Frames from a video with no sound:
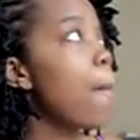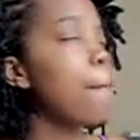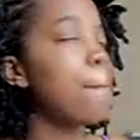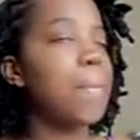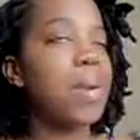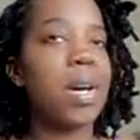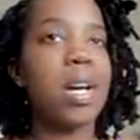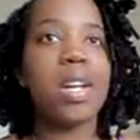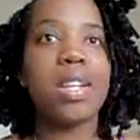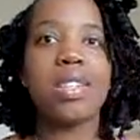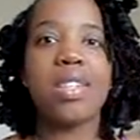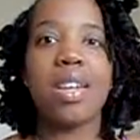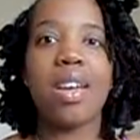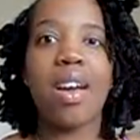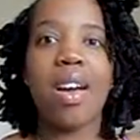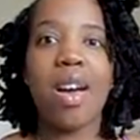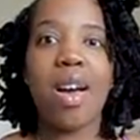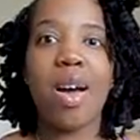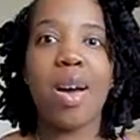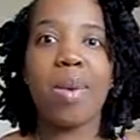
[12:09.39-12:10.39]
But,
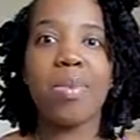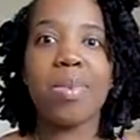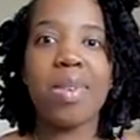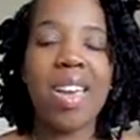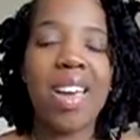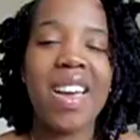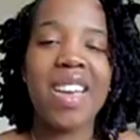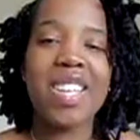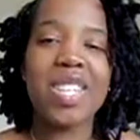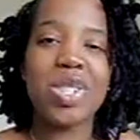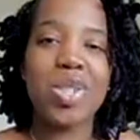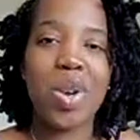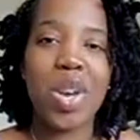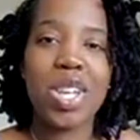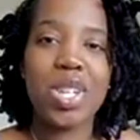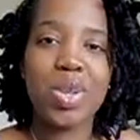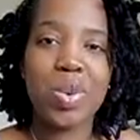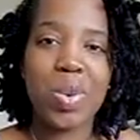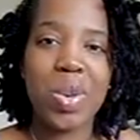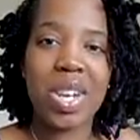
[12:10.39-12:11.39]
I
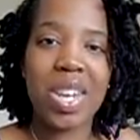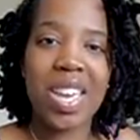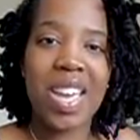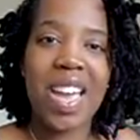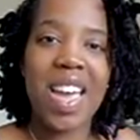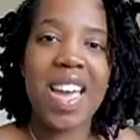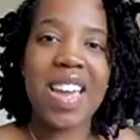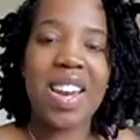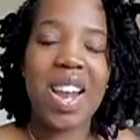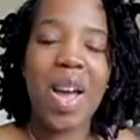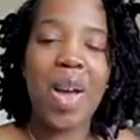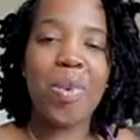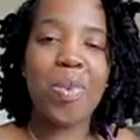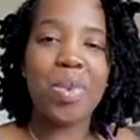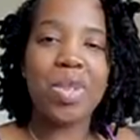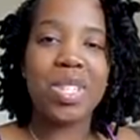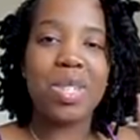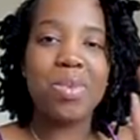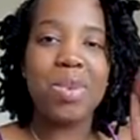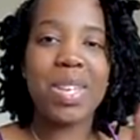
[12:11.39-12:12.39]
enjoyed doing it, and I
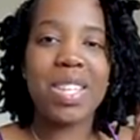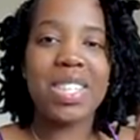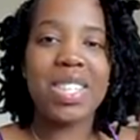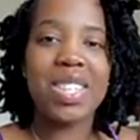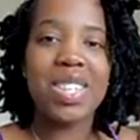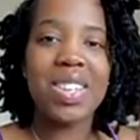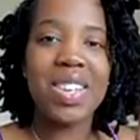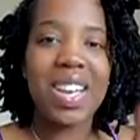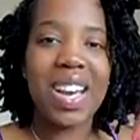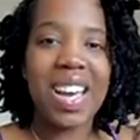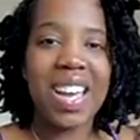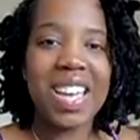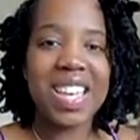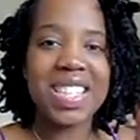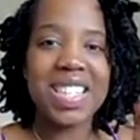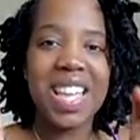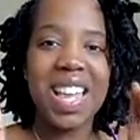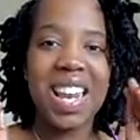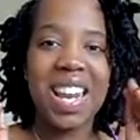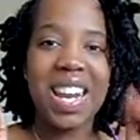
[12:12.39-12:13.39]
will speak to you
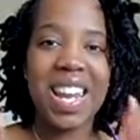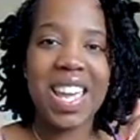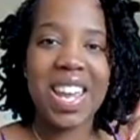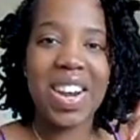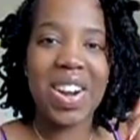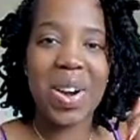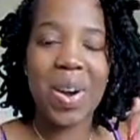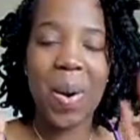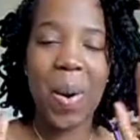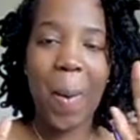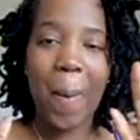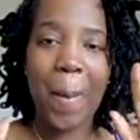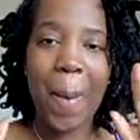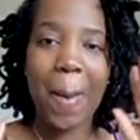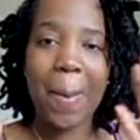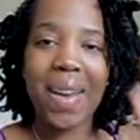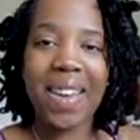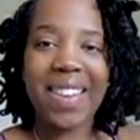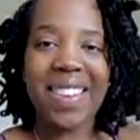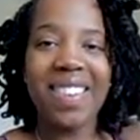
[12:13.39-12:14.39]
guys later.
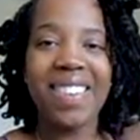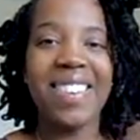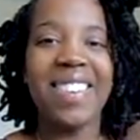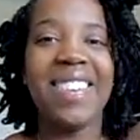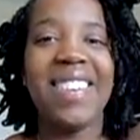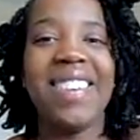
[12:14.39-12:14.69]
Bye-bye.